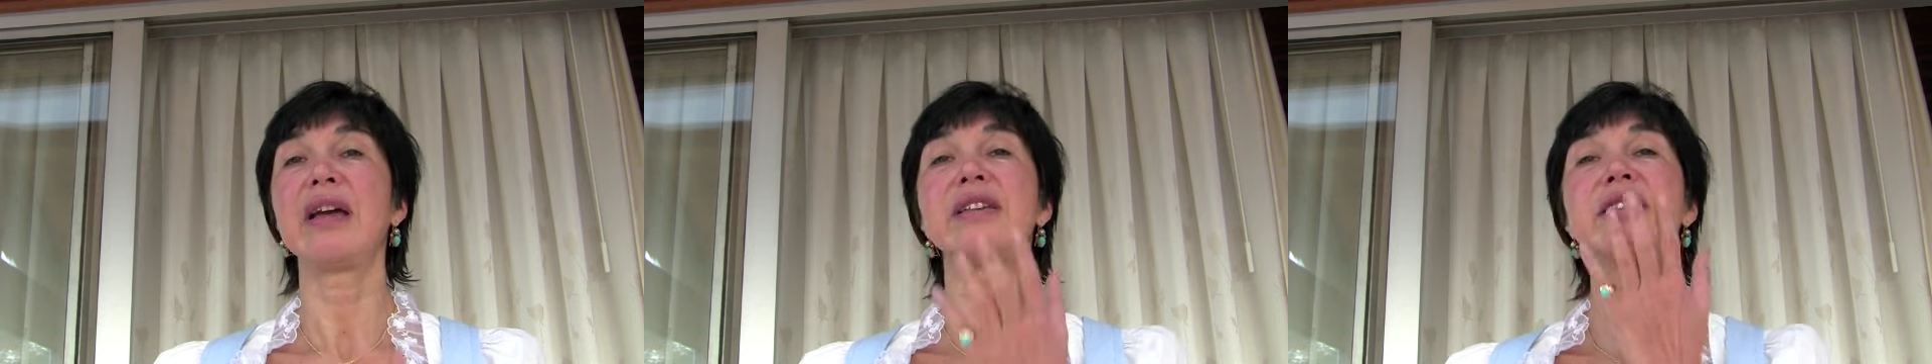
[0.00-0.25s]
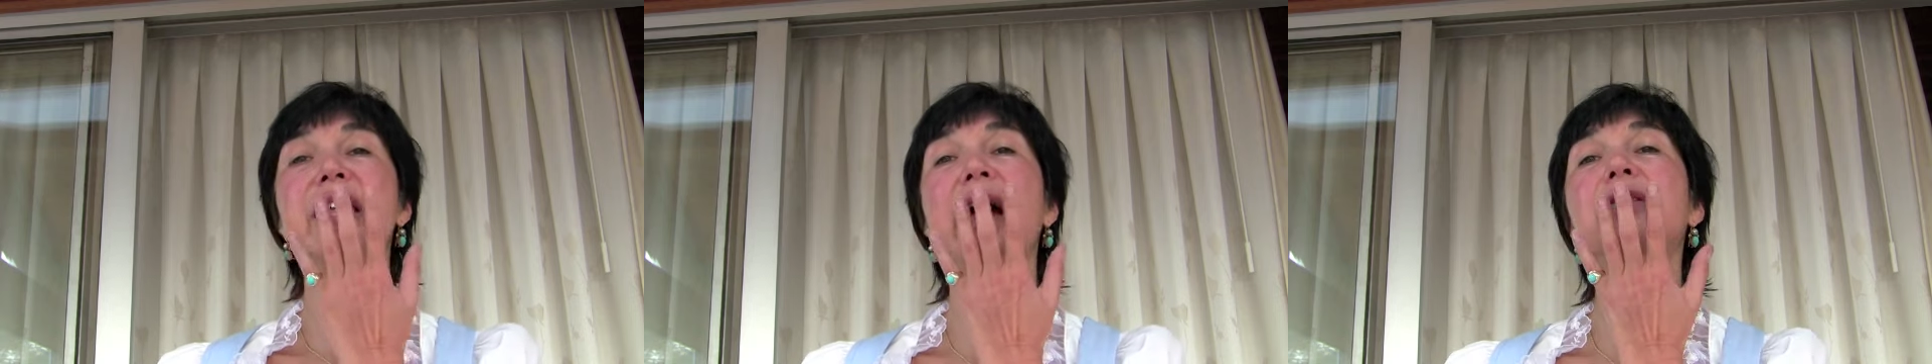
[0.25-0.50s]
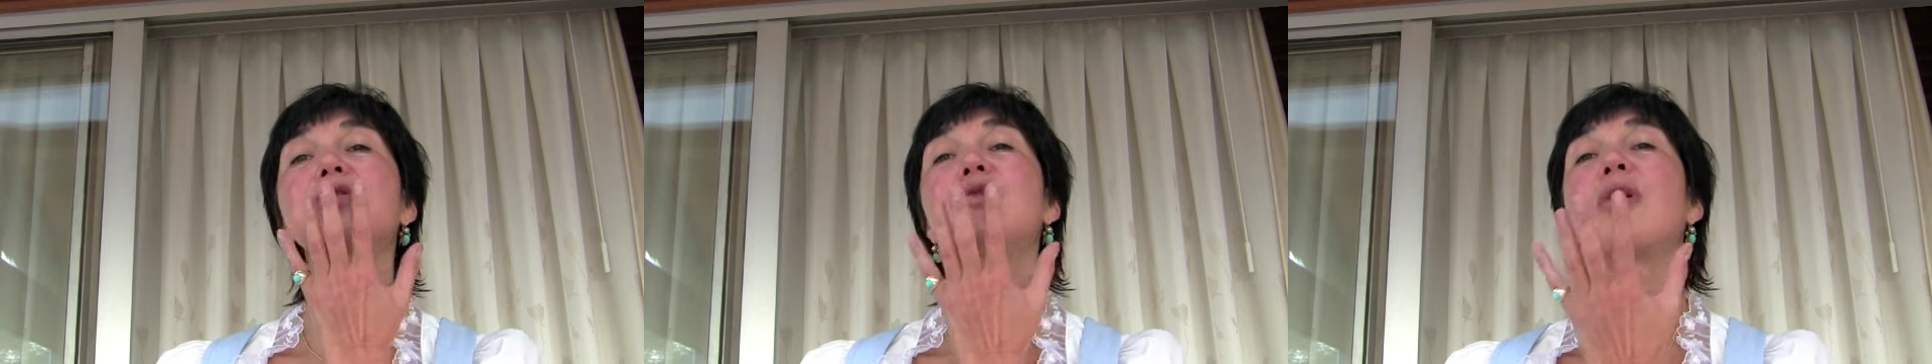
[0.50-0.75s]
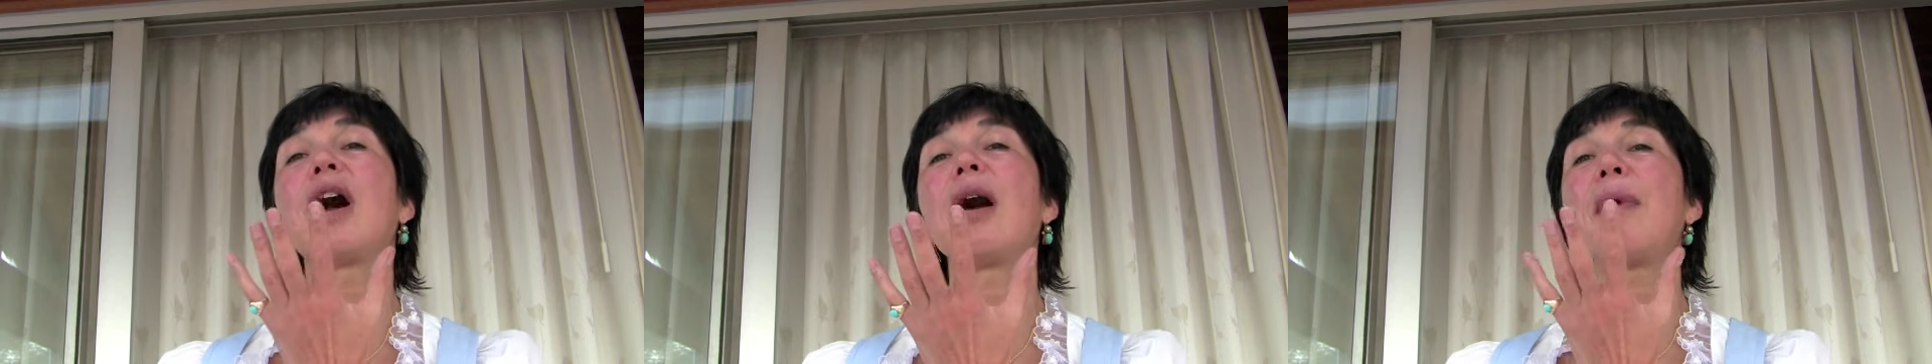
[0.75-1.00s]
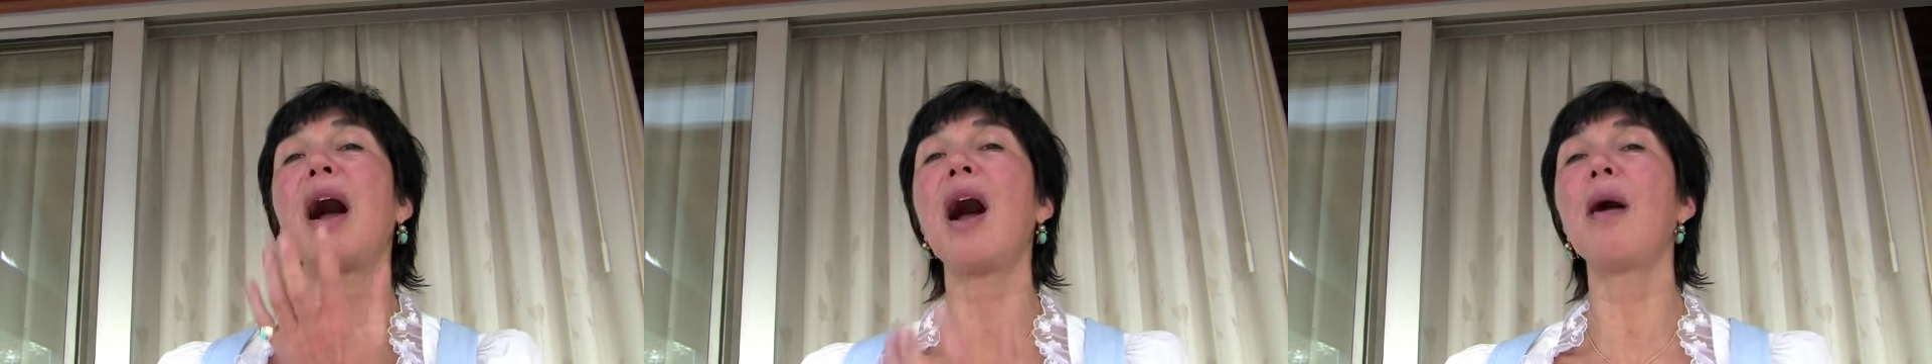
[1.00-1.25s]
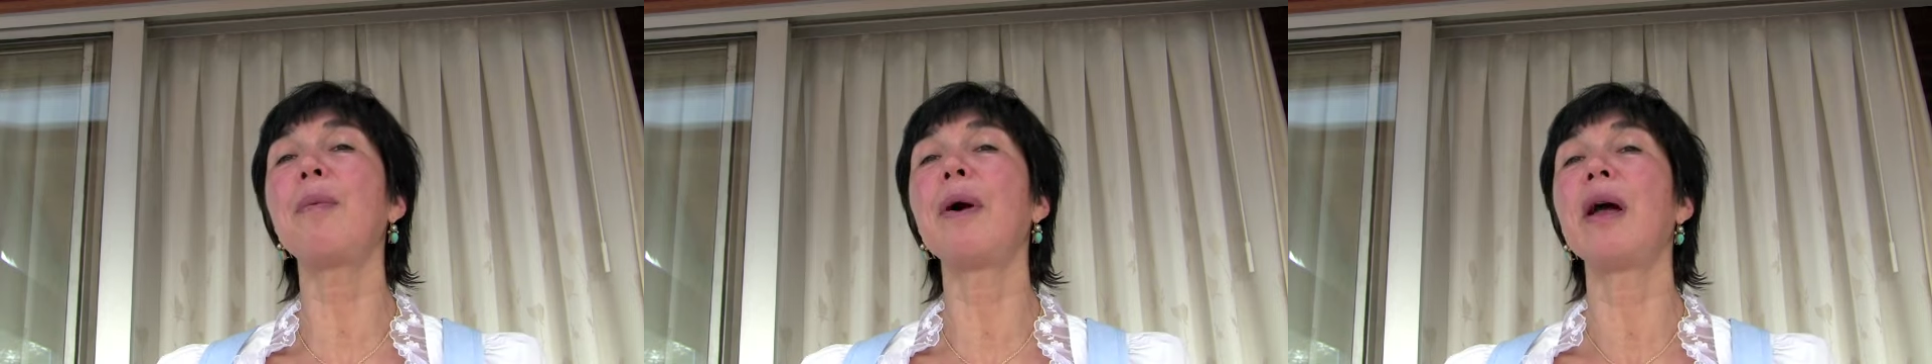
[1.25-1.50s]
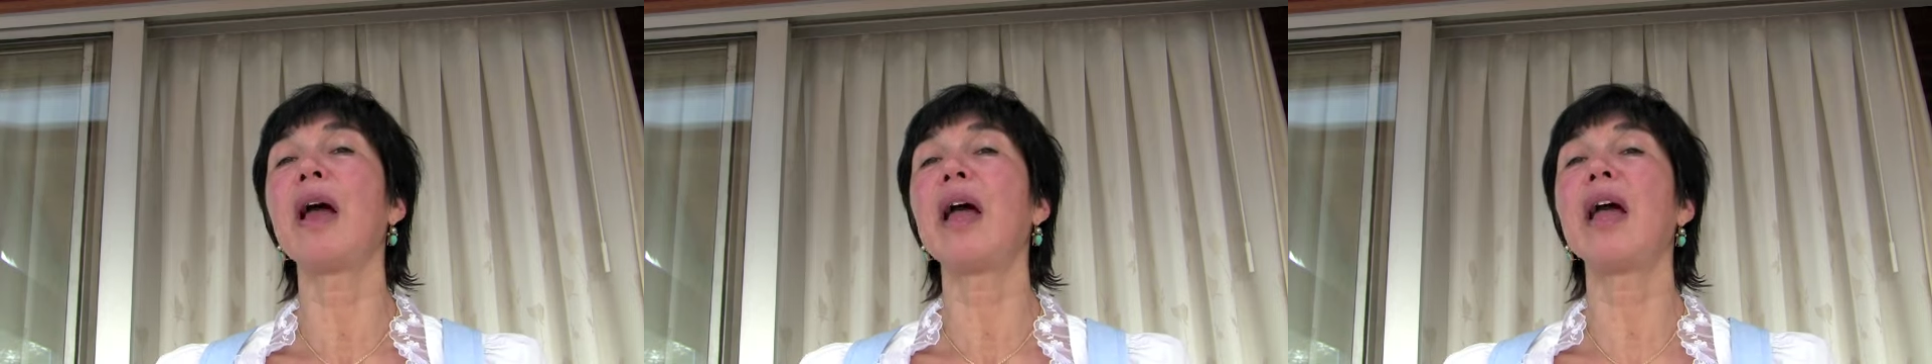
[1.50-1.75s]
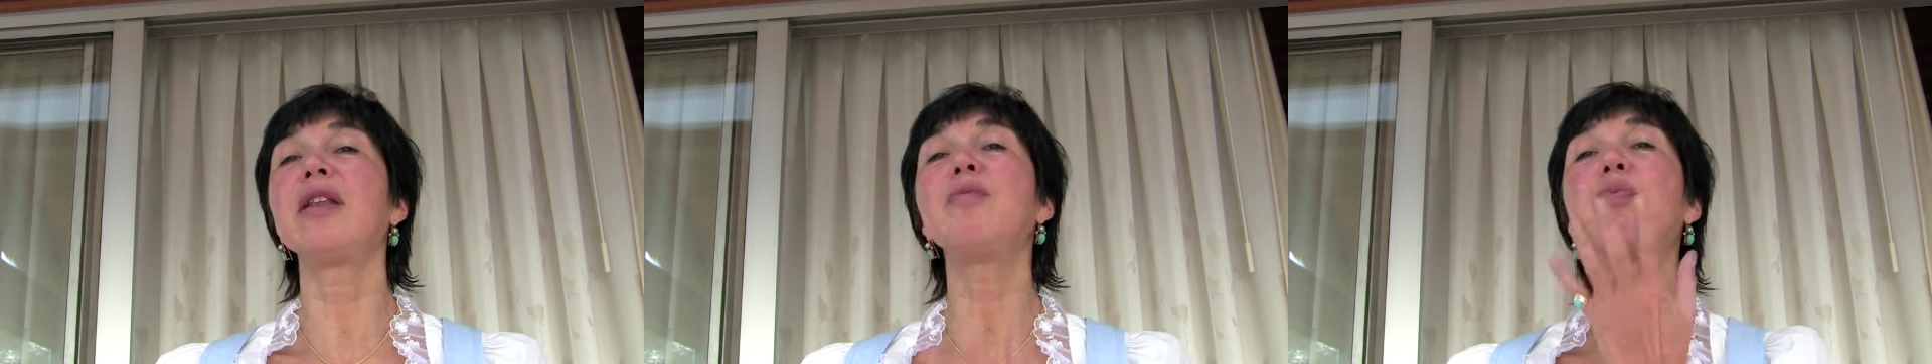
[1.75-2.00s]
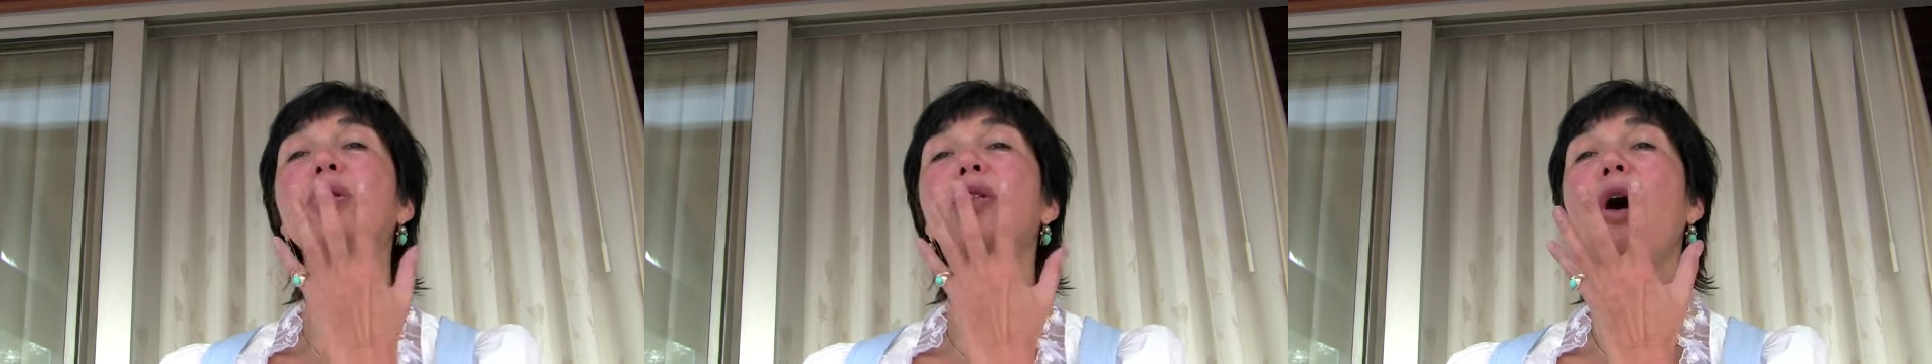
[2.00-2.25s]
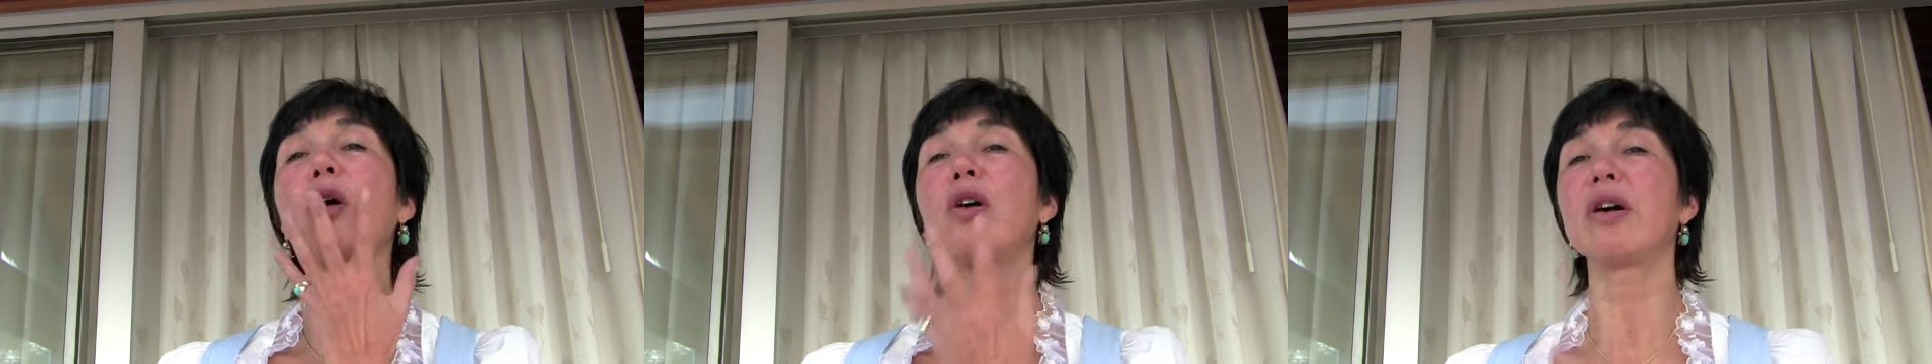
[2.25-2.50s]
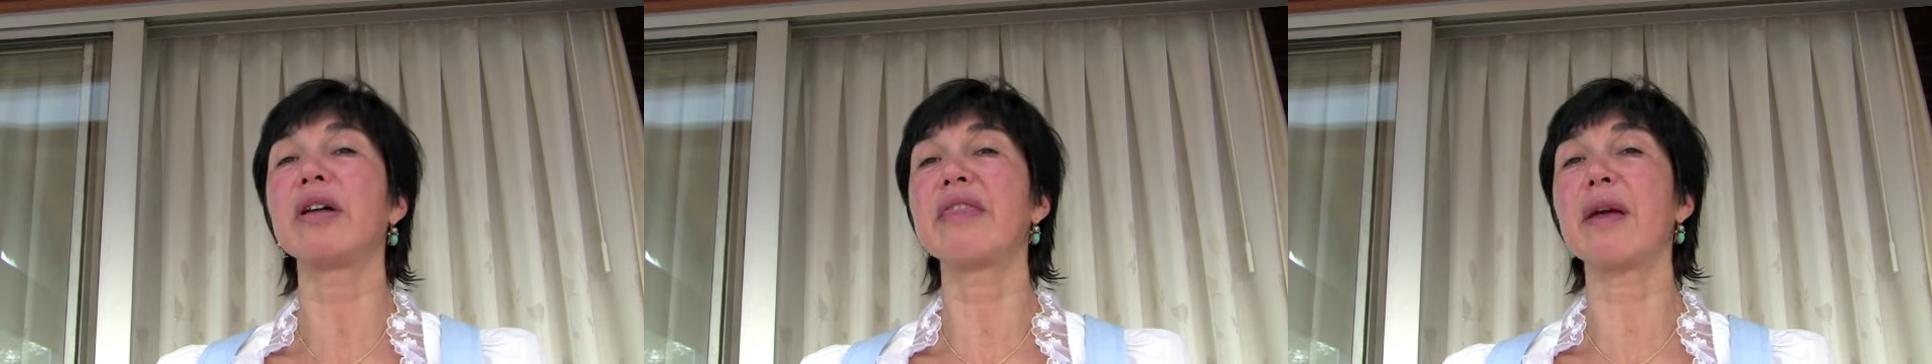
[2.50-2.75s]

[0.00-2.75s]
starts to come up and block